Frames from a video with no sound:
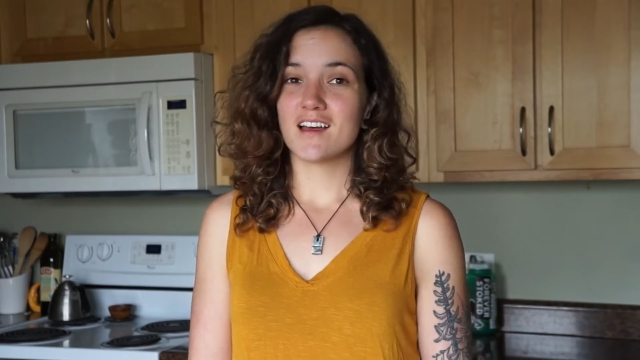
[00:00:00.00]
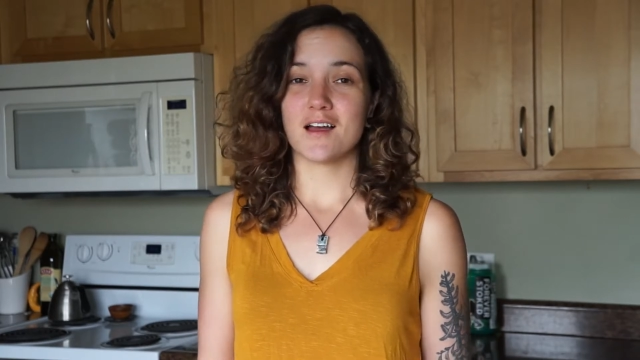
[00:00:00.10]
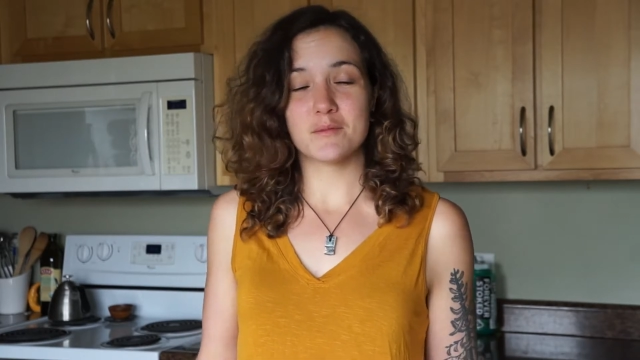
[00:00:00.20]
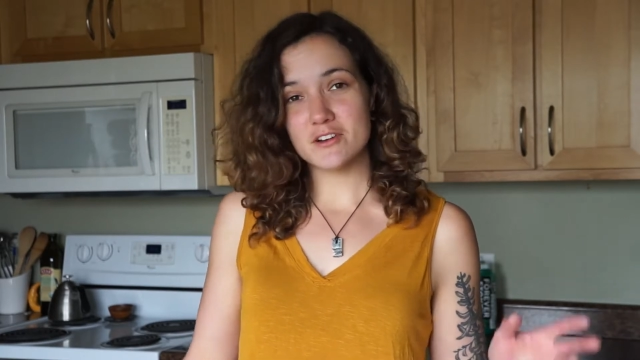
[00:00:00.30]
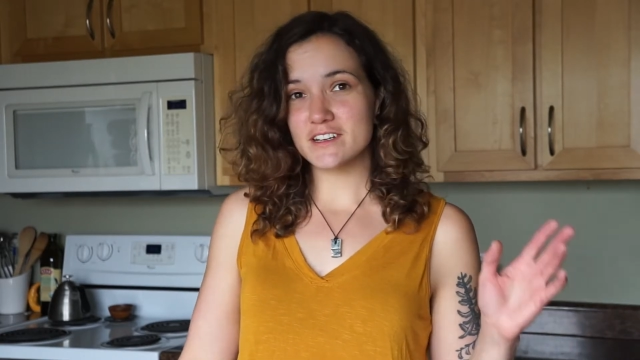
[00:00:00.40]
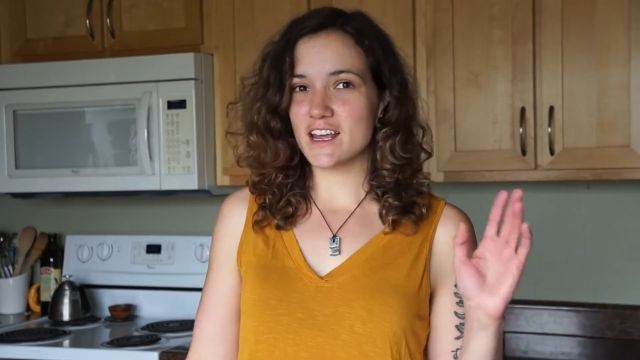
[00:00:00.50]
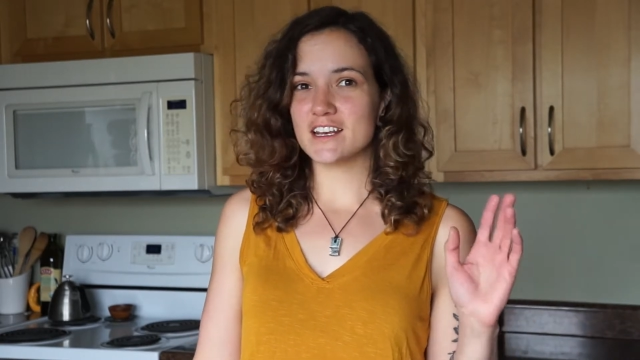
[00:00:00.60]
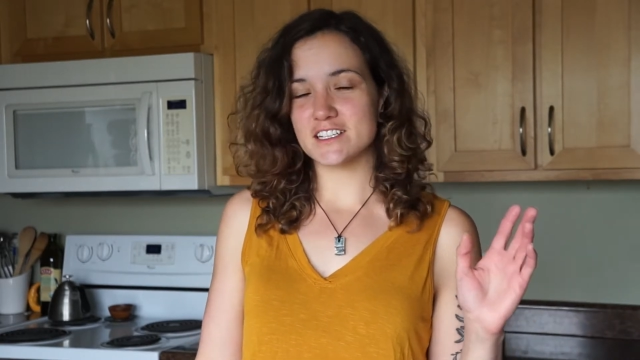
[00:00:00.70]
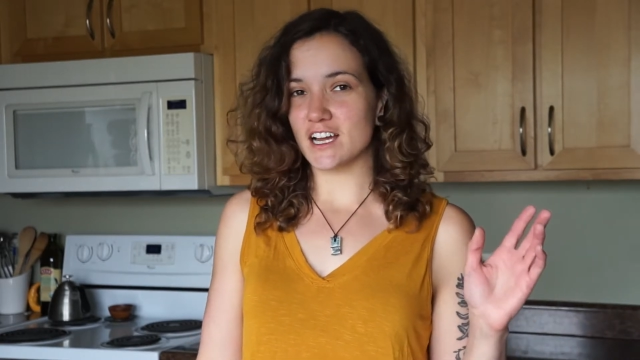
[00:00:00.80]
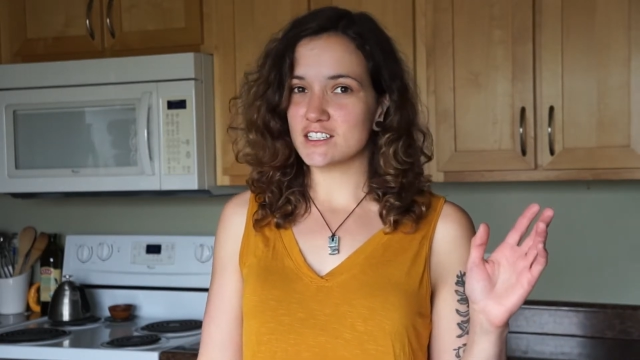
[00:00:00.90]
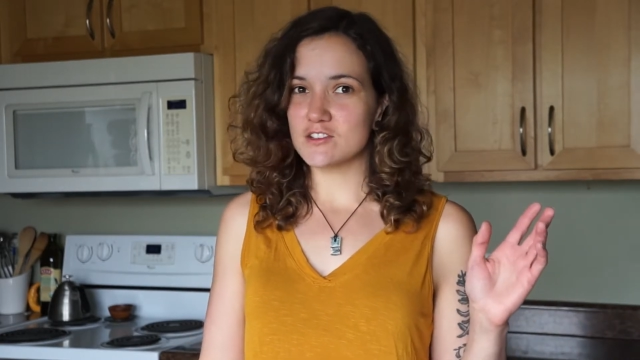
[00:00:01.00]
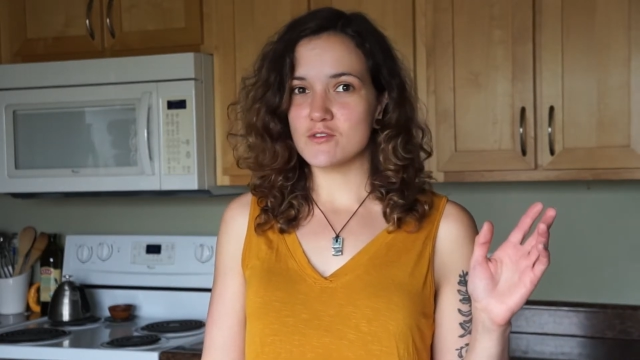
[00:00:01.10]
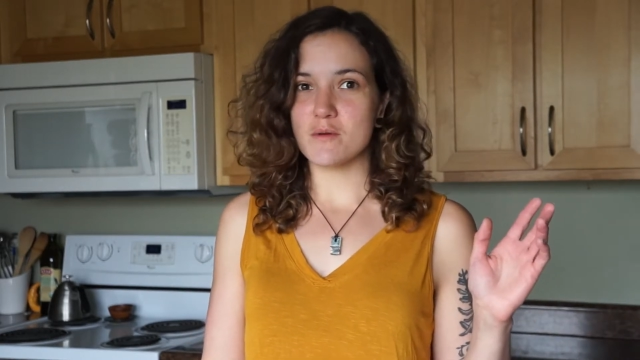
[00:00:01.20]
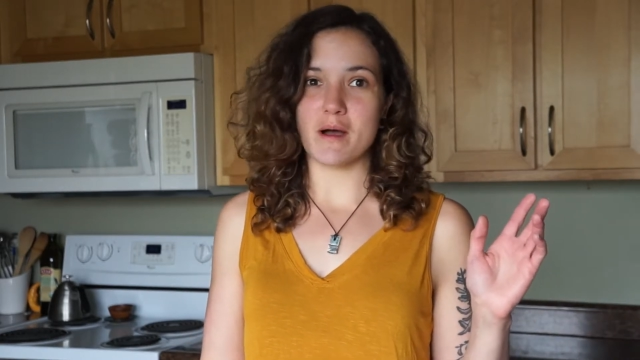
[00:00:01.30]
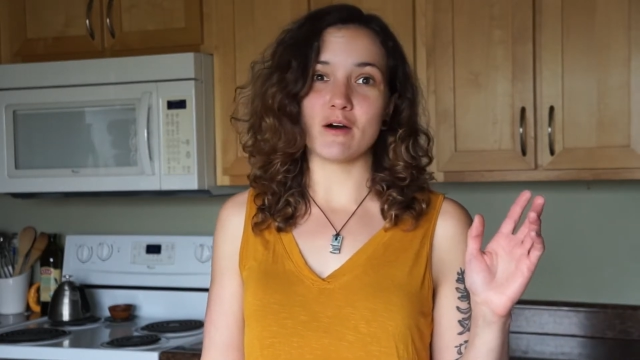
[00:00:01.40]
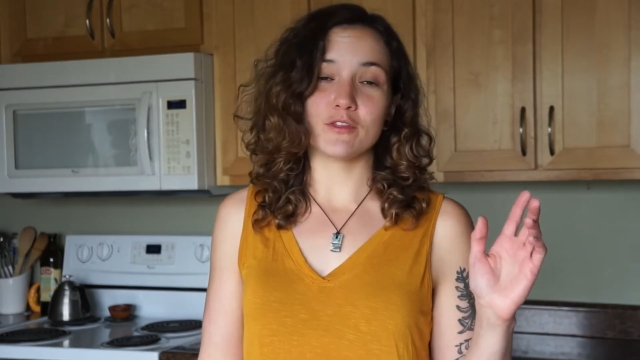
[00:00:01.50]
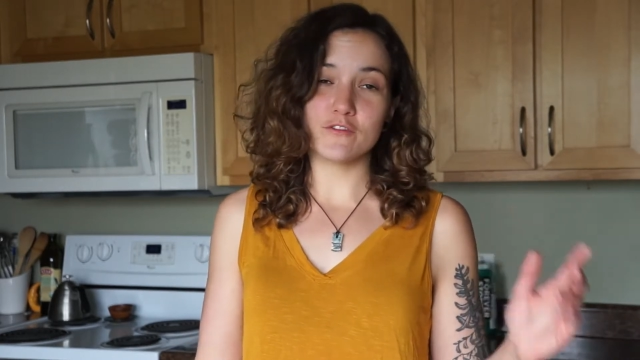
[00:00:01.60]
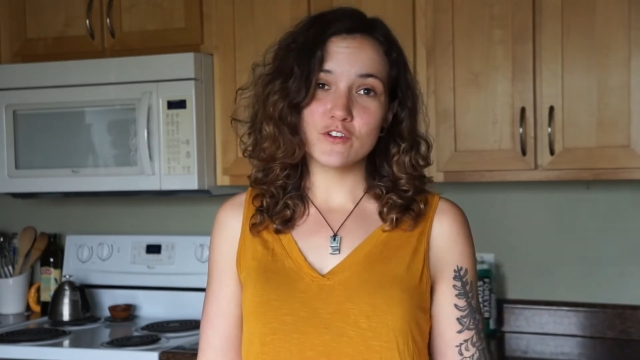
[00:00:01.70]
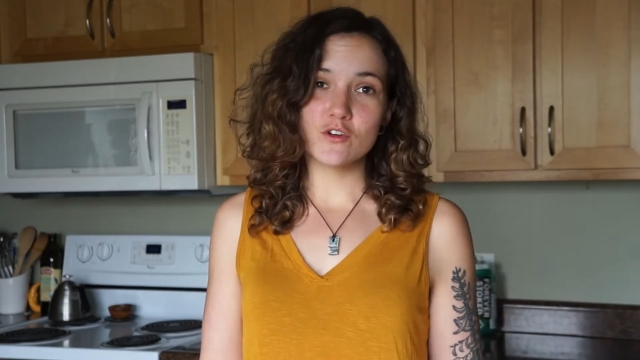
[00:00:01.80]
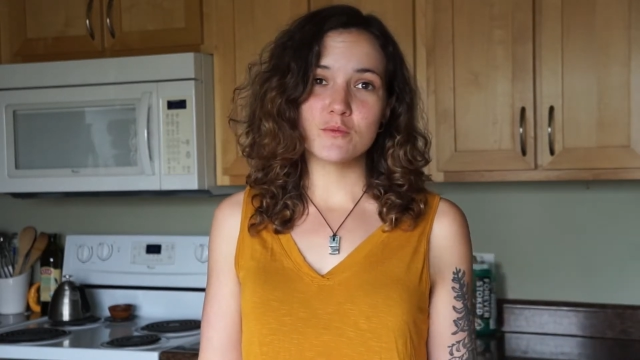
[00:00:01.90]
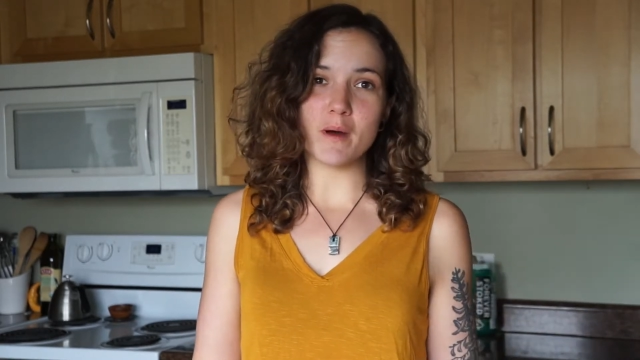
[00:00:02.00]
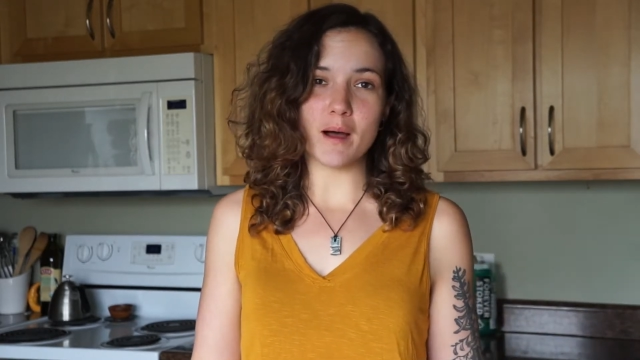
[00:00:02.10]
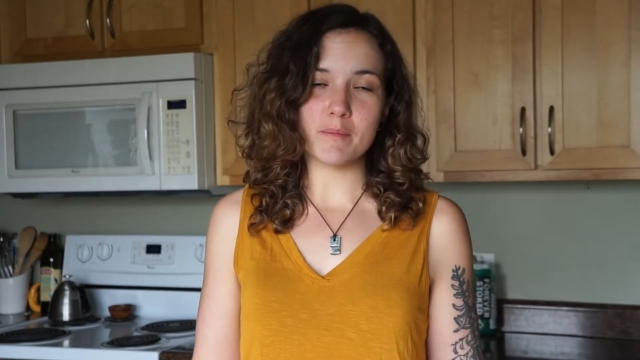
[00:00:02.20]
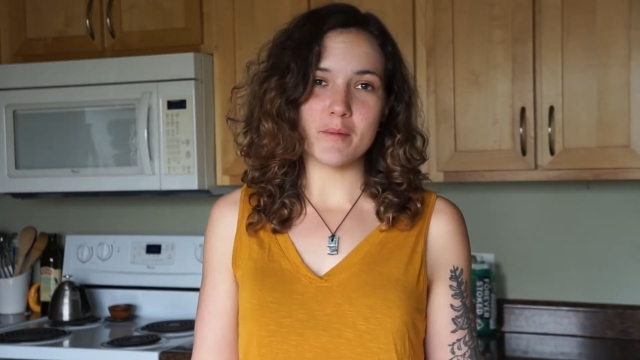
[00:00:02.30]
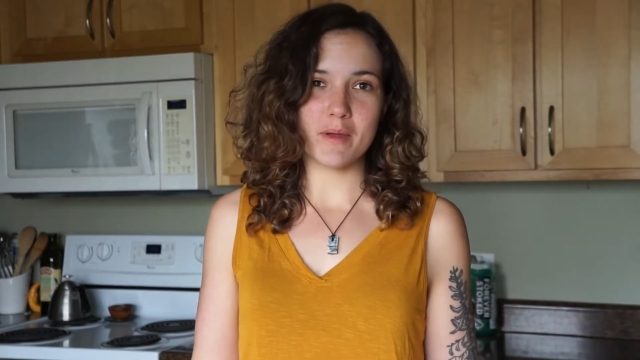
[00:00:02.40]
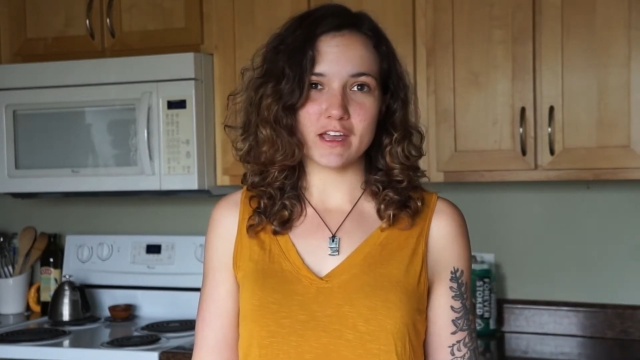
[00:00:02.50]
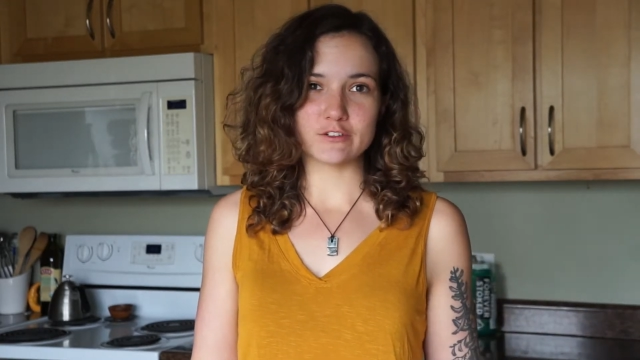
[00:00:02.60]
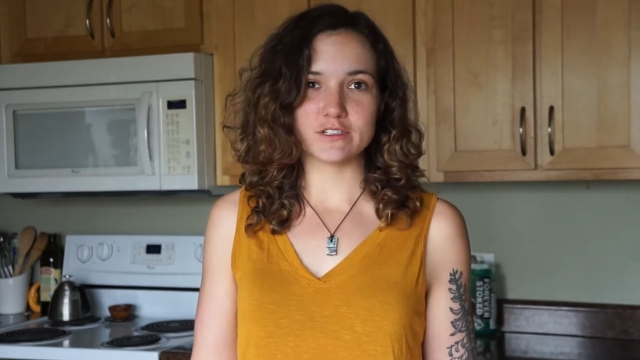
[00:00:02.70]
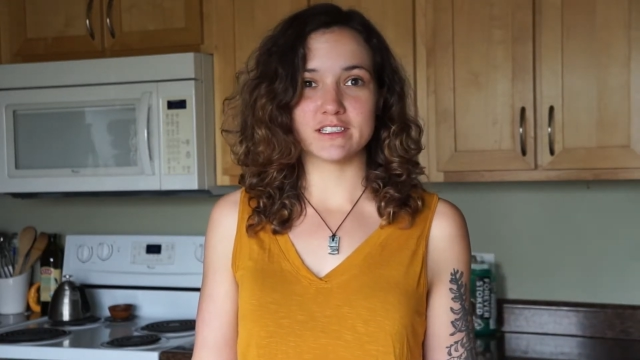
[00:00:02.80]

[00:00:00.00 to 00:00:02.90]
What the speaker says: I'm here today to talk to you about the food pop-up pantries